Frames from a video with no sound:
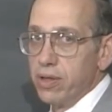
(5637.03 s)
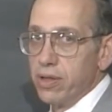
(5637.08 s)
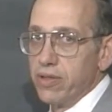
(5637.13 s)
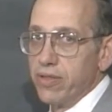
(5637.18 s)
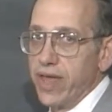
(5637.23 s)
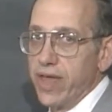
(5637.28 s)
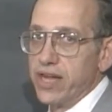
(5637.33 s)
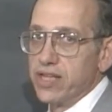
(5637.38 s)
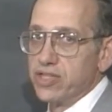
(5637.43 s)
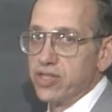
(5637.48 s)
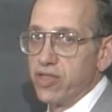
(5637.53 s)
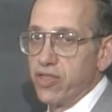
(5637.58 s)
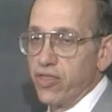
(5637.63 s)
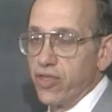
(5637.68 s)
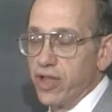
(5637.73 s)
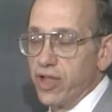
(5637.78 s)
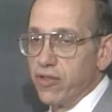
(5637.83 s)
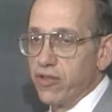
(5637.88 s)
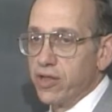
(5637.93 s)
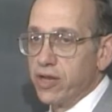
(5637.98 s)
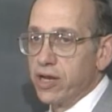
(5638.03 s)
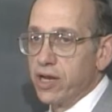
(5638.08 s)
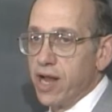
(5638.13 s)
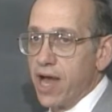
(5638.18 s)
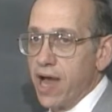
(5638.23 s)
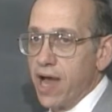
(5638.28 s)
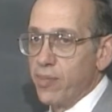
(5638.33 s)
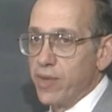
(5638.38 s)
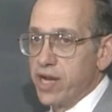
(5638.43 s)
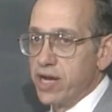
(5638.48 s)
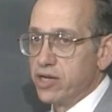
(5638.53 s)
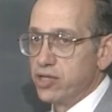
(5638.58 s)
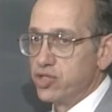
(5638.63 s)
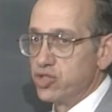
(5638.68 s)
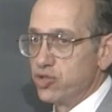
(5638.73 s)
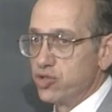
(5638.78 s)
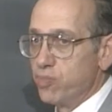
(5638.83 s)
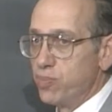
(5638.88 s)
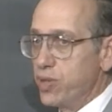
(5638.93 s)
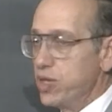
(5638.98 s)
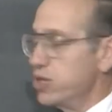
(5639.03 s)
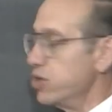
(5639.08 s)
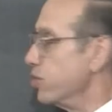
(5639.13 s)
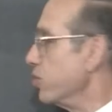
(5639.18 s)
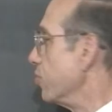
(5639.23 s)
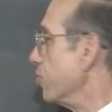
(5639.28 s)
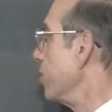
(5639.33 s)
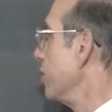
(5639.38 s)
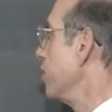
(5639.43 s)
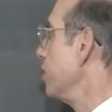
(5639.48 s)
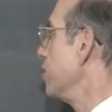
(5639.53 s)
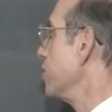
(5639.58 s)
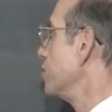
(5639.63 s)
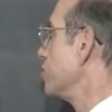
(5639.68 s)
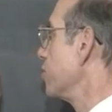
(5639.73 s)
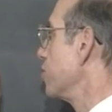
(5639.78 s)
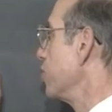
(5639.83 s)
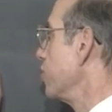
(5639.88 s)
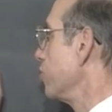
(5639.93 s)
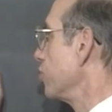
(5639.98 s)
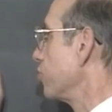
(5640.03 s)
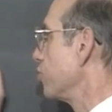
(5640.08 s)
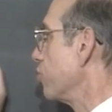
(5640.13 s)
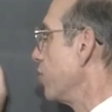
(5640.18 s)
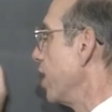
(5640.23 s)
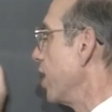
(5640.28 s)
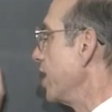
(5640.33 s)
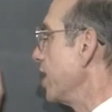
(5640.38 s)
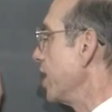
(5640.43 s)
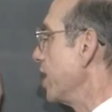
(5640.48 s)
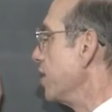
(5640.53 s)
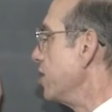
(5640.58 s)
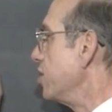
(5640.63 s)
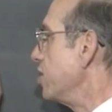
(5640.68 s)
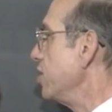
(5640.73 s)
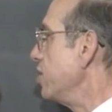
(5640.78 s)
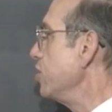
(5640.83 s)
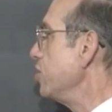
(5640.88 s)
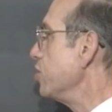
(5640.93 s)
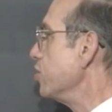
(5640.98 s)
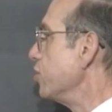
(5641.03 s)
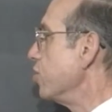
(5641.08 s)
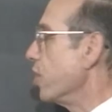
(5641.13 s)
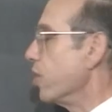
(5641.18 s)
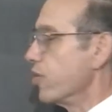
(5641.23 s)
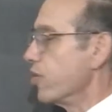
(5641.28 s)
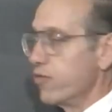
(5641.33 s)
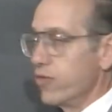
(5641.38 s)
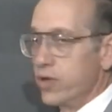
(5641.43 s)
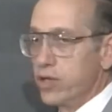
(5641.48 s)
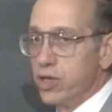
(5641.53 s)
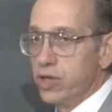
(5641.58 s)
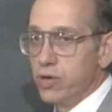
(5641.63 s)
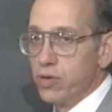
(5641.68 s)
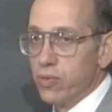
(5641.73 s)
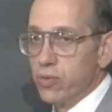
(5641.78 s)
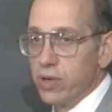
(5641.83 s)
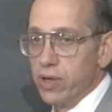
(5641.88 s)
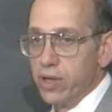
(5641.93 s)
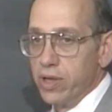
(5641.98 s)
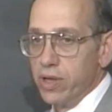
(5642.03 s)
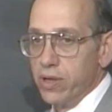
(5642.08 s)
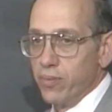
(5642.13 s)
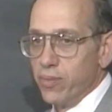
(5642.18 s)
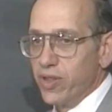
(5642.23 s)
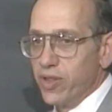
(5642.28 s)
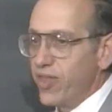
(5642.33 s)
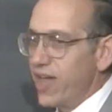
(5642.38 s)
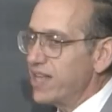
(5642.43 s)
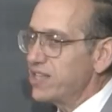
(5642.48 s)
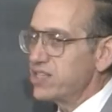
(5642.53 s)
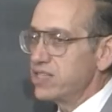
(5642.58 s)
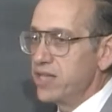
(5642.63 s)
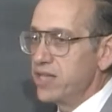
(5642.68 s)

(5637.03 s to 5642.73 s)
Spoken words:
That is, the thing in the denominator should be u, so that you'll try to get du over u. But that's